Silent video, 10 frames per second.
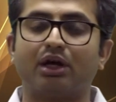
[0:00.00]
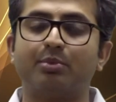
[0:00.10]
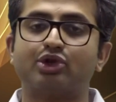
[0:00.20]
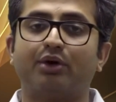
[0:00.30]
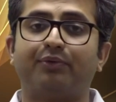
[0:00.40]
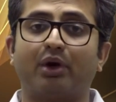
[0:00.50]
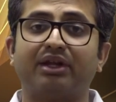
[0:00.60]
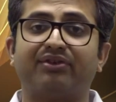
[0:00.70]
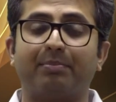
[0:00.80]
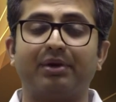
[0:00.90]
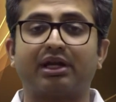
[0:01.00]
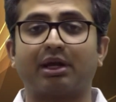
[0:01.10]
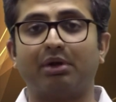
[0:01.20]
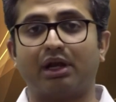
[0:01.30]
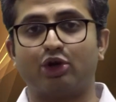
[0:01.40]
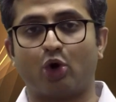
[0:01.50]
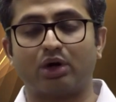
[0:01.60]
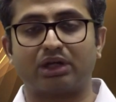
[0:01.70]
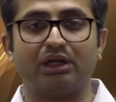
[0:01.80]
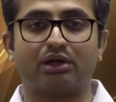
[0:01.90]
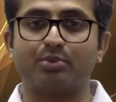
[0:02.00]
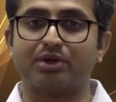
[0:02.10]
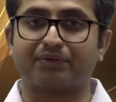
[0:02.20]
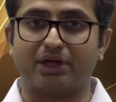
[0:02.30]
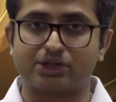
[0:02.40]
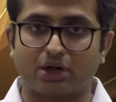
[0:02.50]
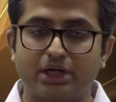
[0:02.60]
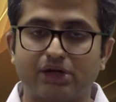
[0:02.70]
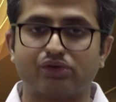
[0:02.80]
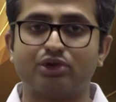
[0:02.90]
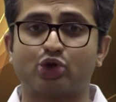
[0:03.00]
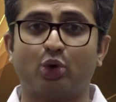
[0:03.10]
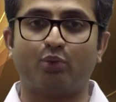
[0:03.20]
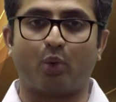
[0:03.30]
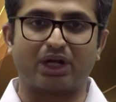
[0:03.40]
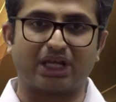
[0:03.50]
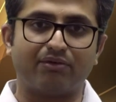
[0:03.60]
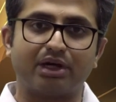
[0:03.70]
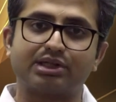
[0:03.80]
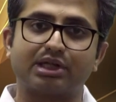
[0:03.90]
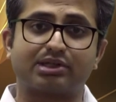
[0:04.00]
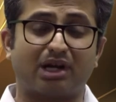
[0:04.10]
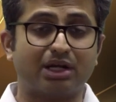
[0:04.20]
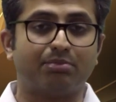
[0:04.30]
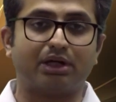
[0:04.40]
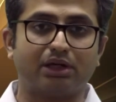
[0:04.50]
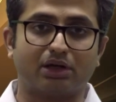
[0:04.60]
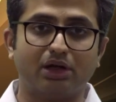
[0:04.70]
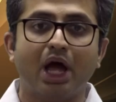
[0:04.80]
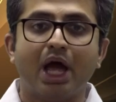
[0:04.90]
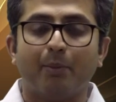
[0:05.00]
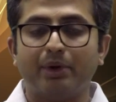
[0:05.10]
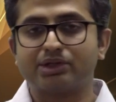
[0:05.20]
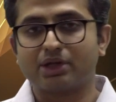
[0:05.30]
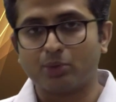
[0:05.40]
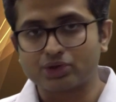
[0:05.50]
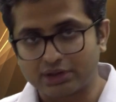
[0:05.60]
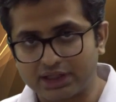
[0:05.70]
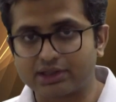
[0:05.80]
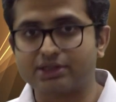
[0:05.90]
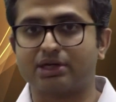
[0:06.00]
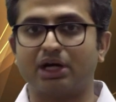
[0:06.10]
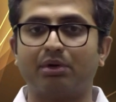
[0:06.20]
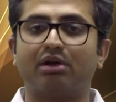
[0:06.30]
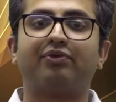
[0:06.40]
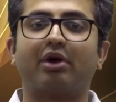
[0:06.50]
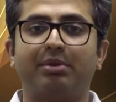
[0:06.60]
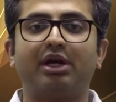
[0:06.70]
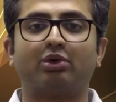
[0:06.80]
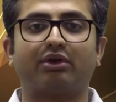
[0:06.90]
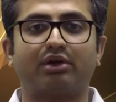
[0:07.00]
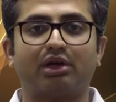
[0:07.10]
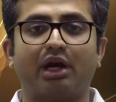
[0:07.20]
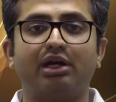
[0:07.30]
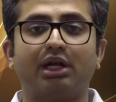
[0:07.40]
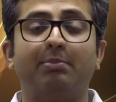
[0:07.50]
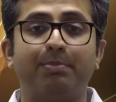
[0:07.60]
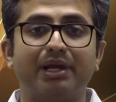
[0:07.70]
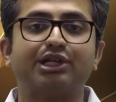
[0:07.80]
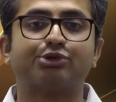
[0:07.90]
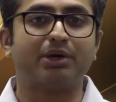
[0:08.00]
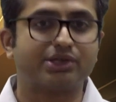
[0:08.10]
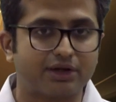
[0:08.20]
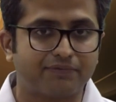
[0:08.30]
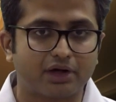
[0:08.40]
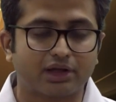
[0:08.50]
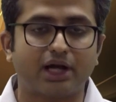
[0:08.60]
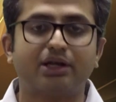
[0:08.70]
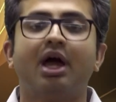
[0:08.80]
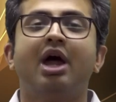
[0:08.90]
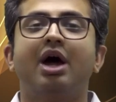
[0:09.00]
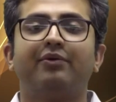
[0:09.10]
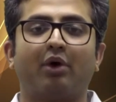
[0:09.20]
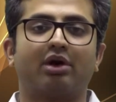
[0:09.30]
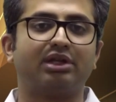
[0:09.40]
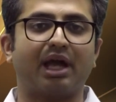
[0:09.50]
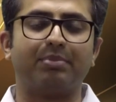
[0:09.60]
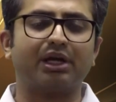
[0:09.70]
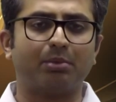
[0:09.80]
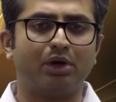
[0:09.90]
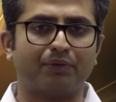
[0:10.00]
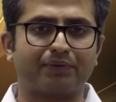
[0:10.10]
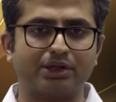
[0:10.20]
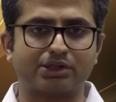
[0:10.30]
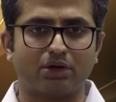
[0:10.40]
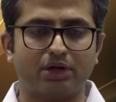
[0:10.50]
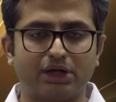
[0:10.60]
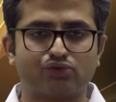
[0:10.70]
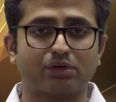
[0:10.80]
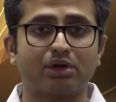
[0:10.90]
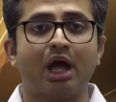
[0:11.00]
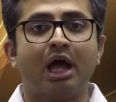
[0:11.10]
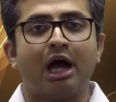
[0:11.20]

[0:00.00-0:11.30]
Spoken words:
terms of what is applicable and not in terms of consolidation. So whatever is the study material, which is the most recent study material for May 2019, please refer that for the applicability of consolidation.